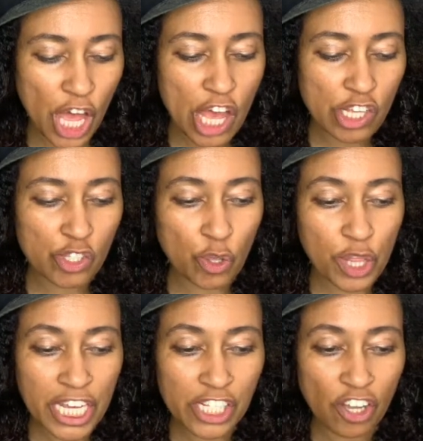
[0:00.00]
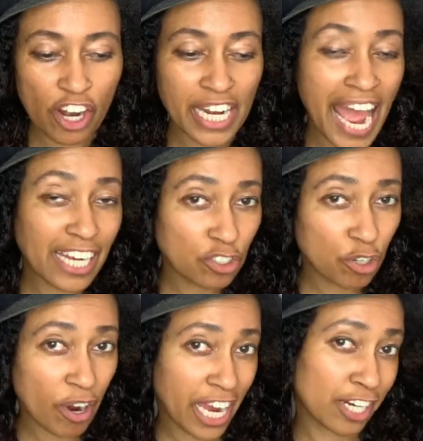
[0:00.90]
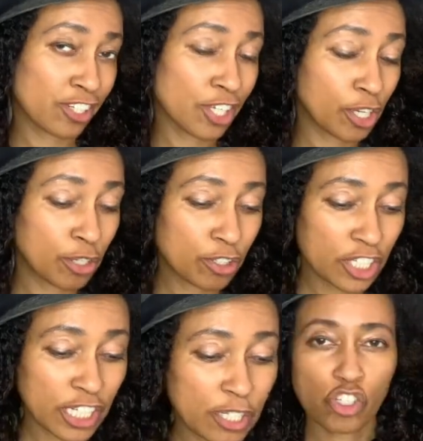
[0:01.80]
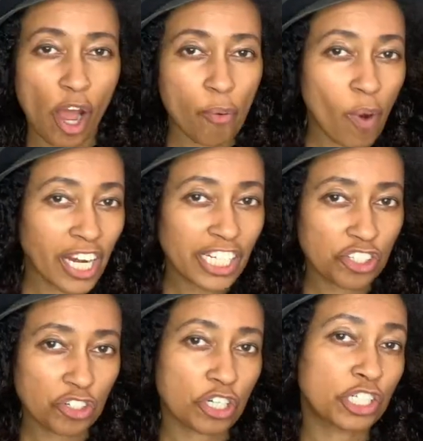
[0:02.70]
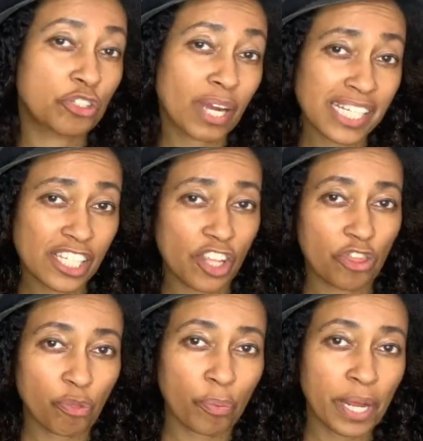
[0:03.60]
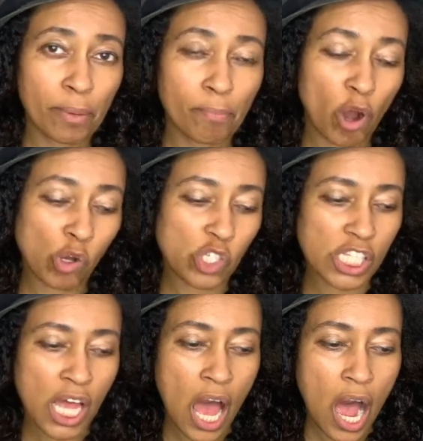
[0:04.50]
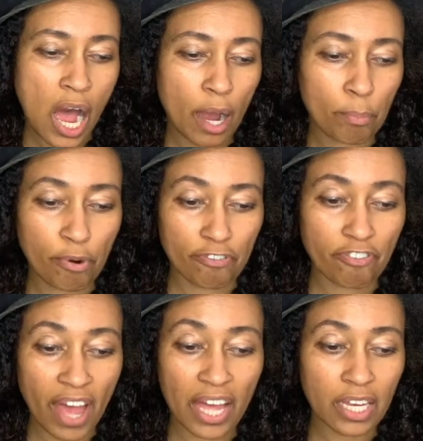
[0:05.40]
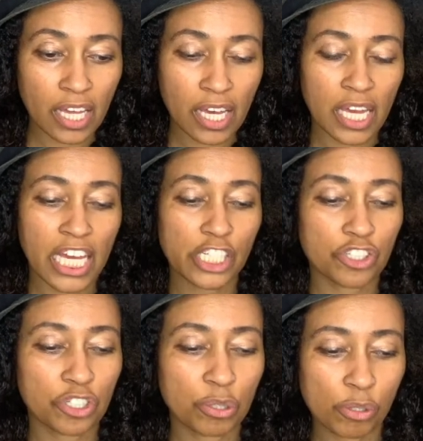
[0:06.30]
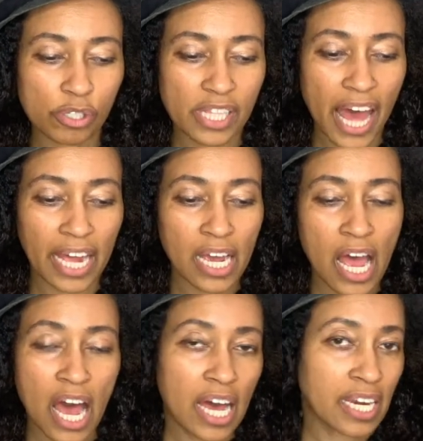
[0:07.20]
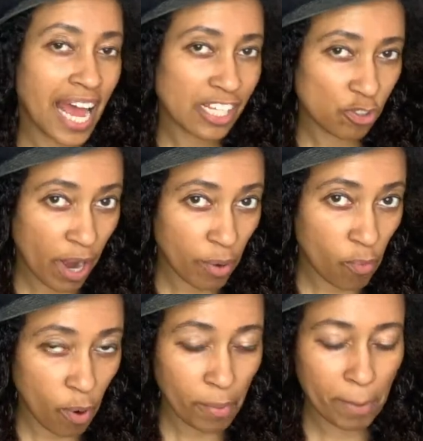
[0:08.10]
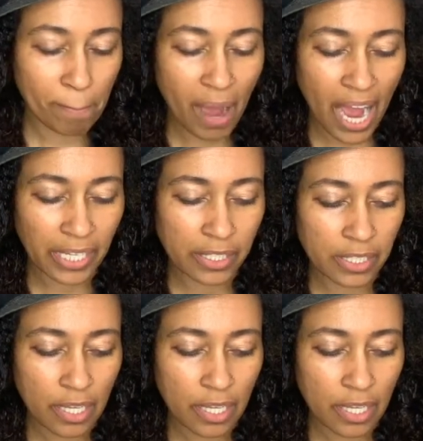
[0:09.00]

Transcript: So these are natural hair solutions. So I wanted to address the three most prevailing issues that a Nazarite woman might